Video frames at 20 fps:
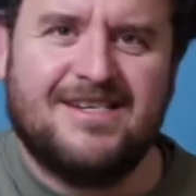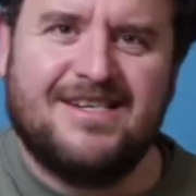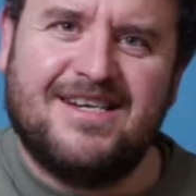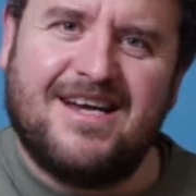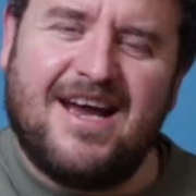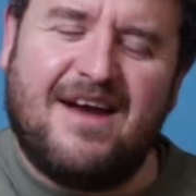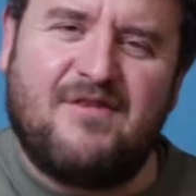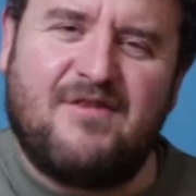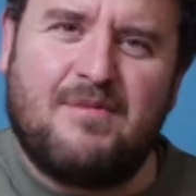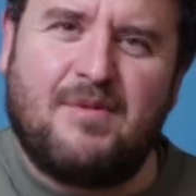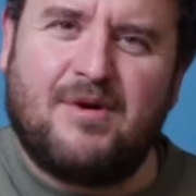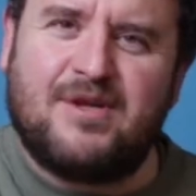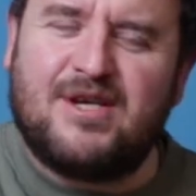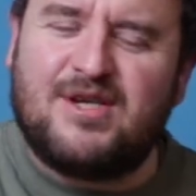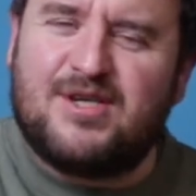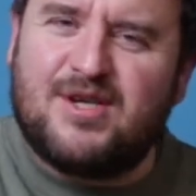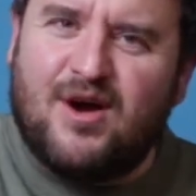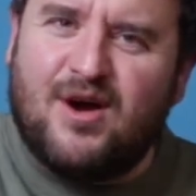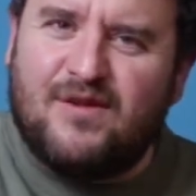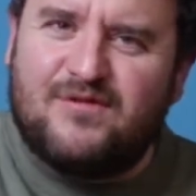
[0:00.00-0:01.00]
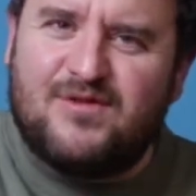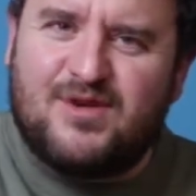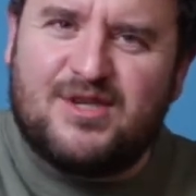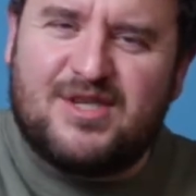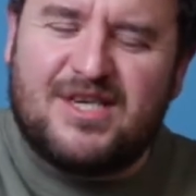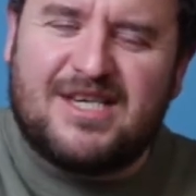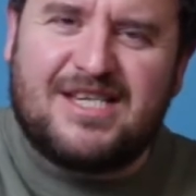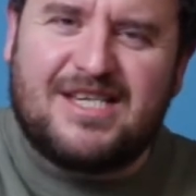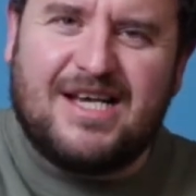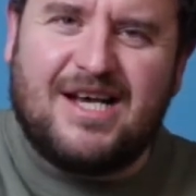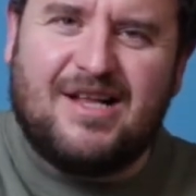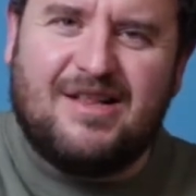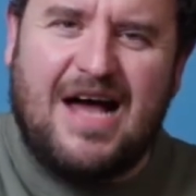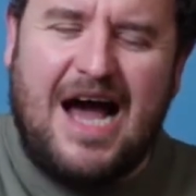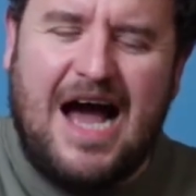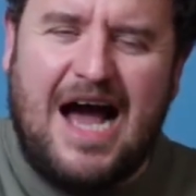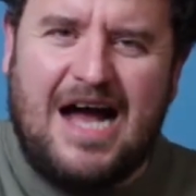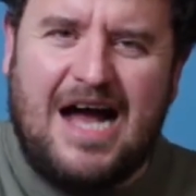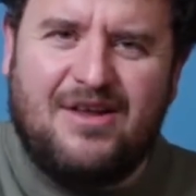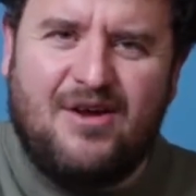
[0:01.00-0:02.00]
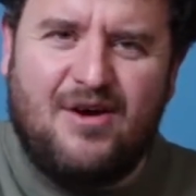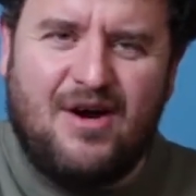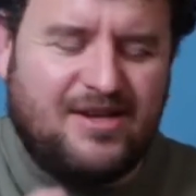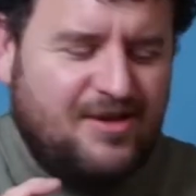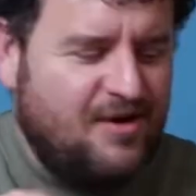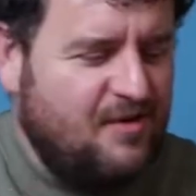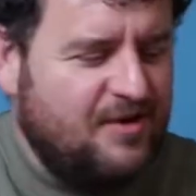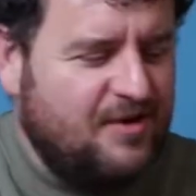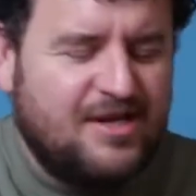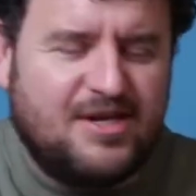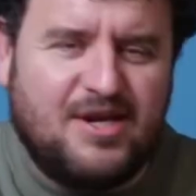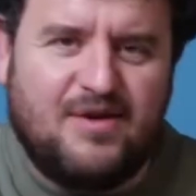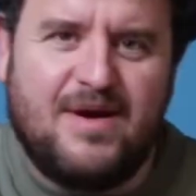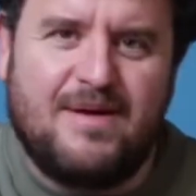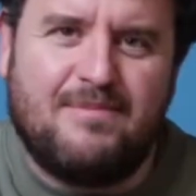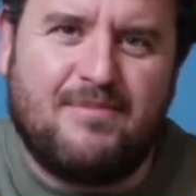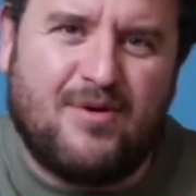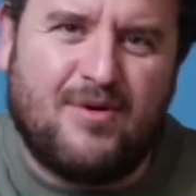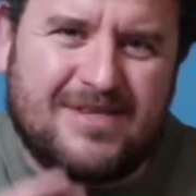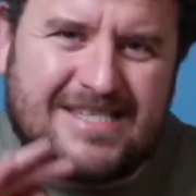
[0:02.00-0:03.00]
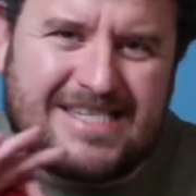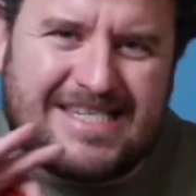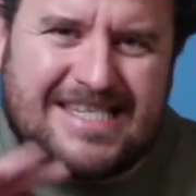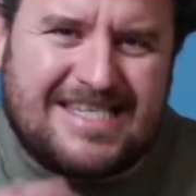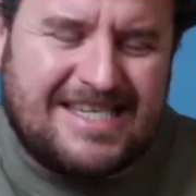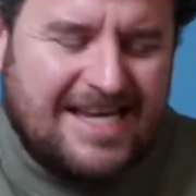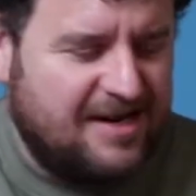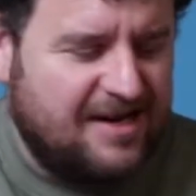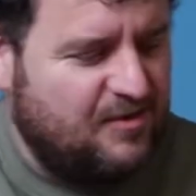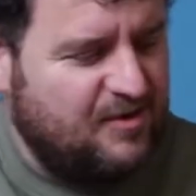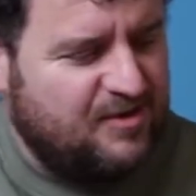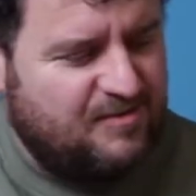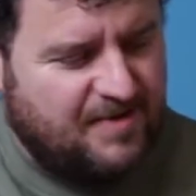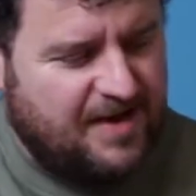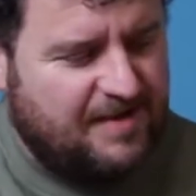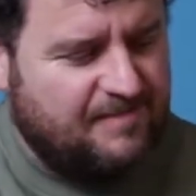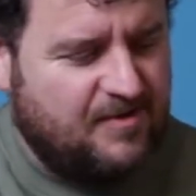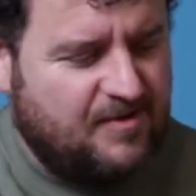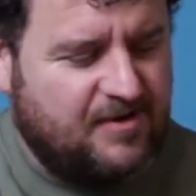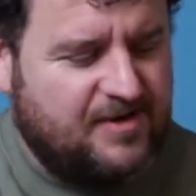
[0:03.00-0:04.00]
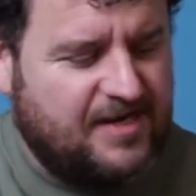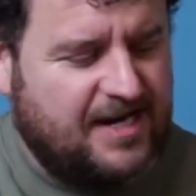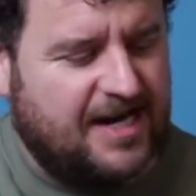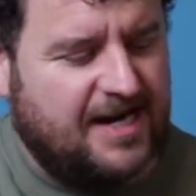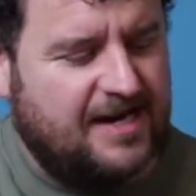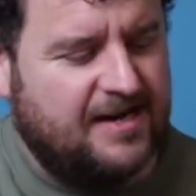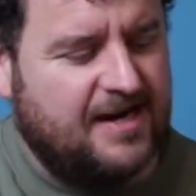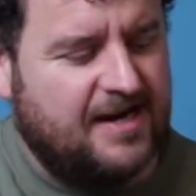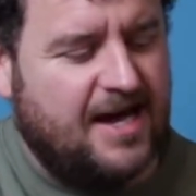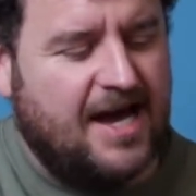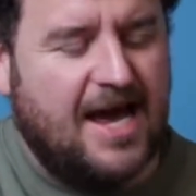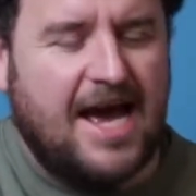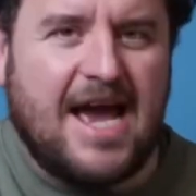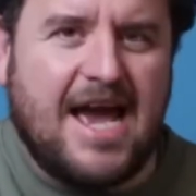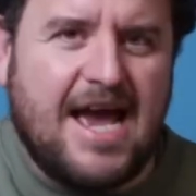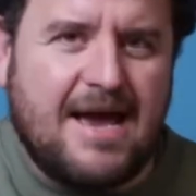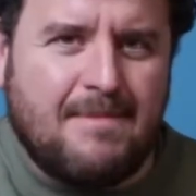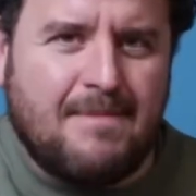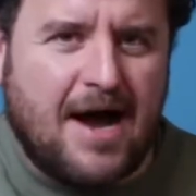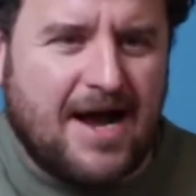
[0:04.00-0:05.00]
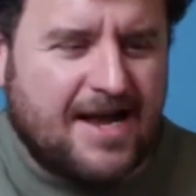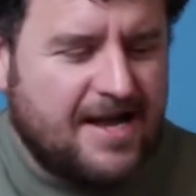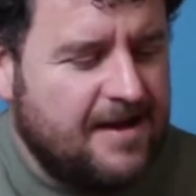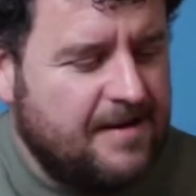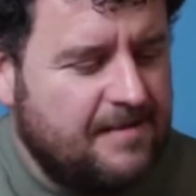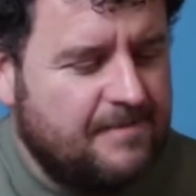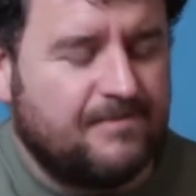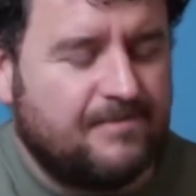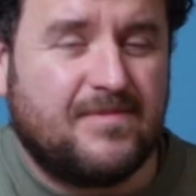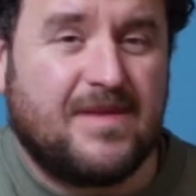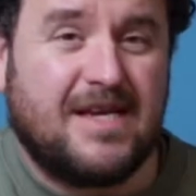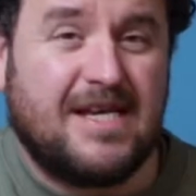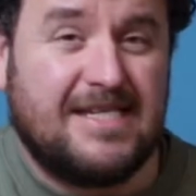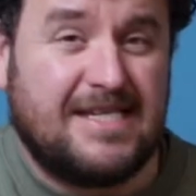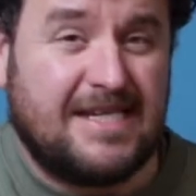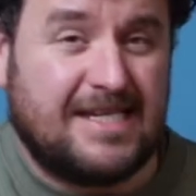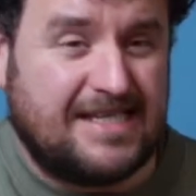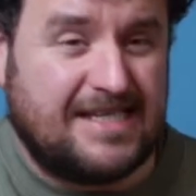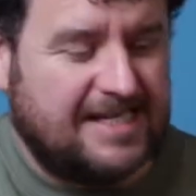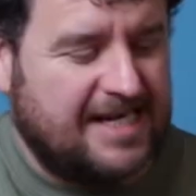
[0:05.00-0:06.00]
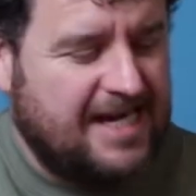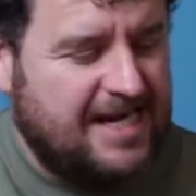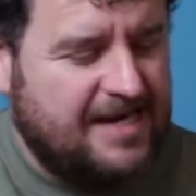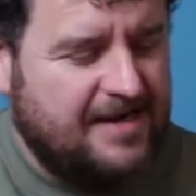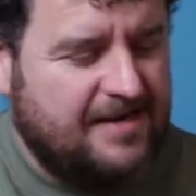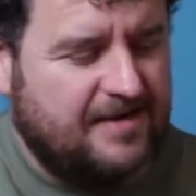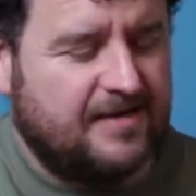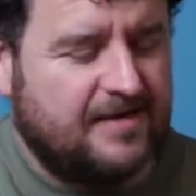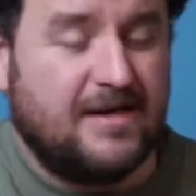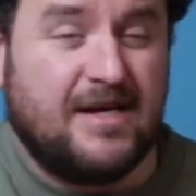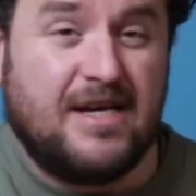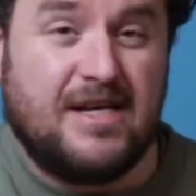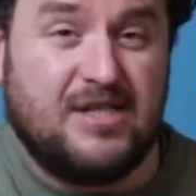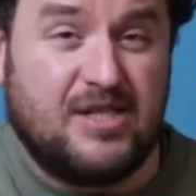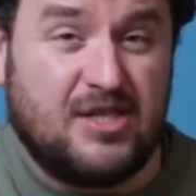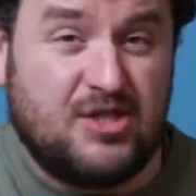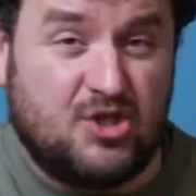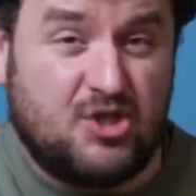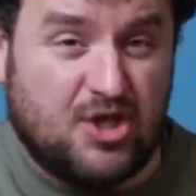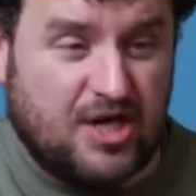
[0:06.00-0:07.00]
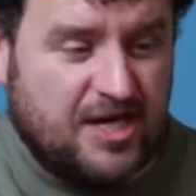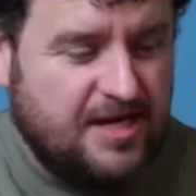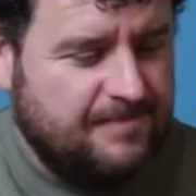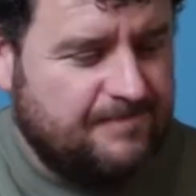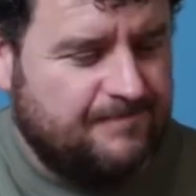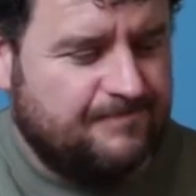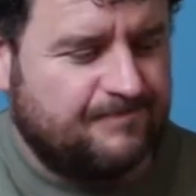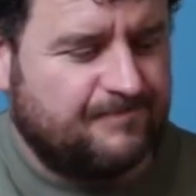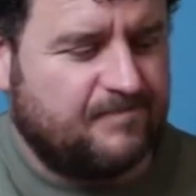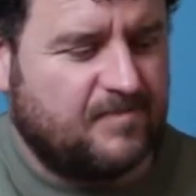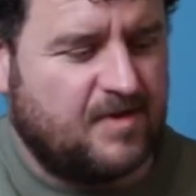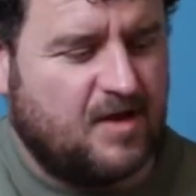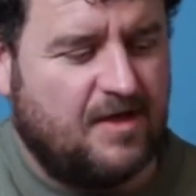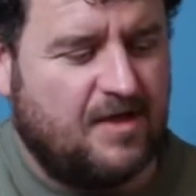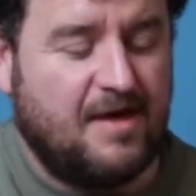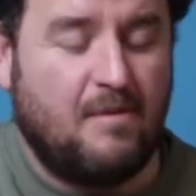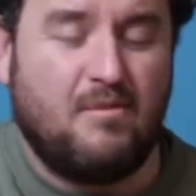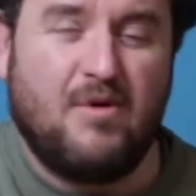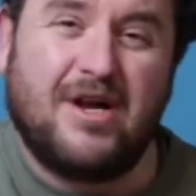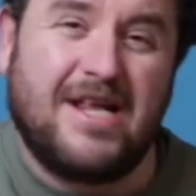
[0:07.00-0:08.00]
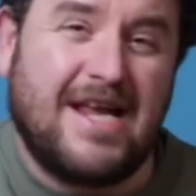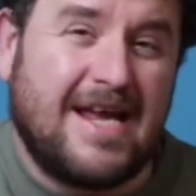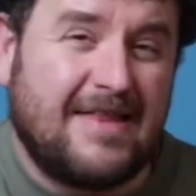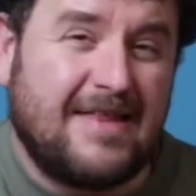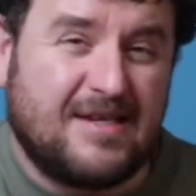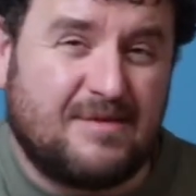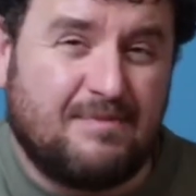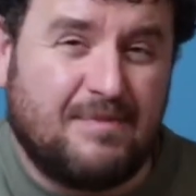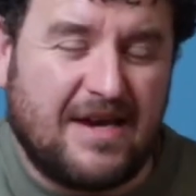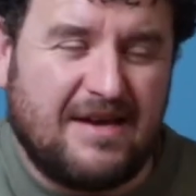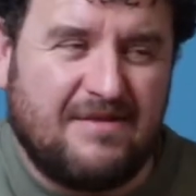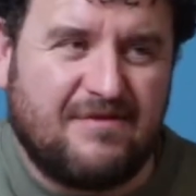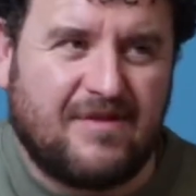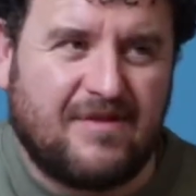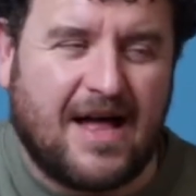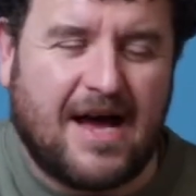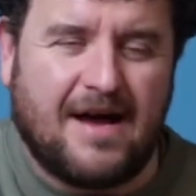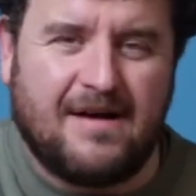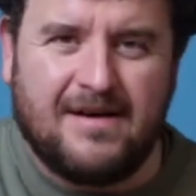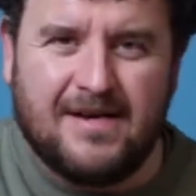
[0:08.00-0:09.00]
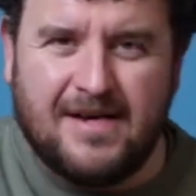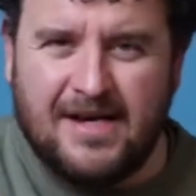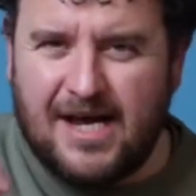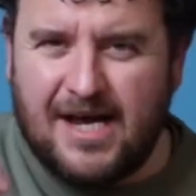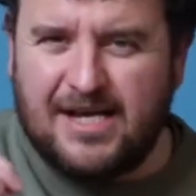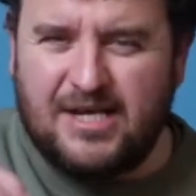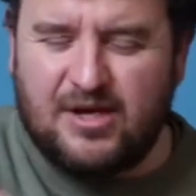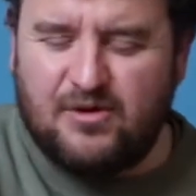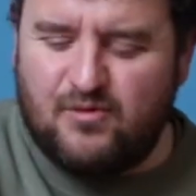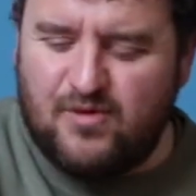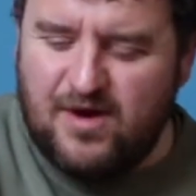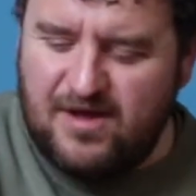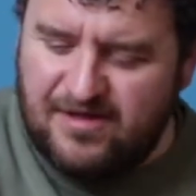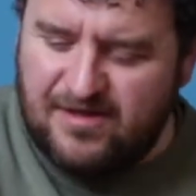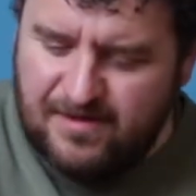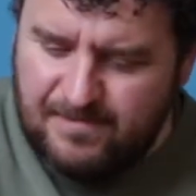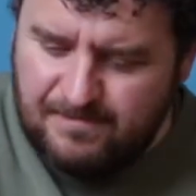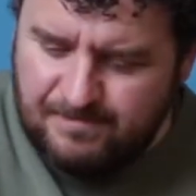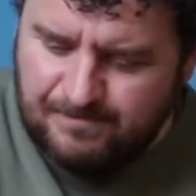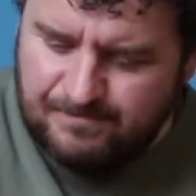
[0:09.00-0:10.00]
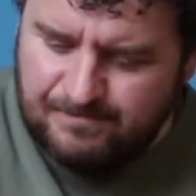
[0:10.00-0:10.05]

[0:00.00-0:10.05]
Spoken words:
everybody sort of does this little, no, I don't want to do it, but stick with me, okay? A minor to C to G, then we're going to hit this B flat, and your rhythm,